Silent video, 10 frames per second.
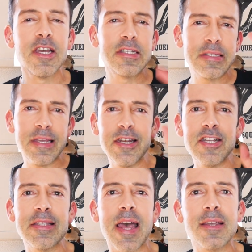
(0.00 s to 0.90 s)
skin
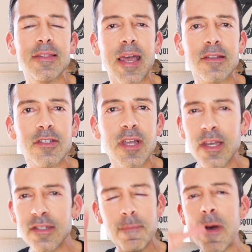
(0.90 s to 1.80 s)
is like that.
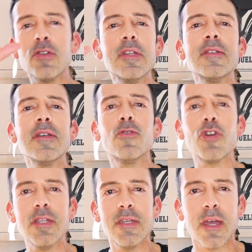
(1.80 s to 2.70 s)
It's about this
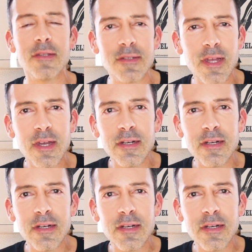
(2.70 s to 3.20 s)
ingredient.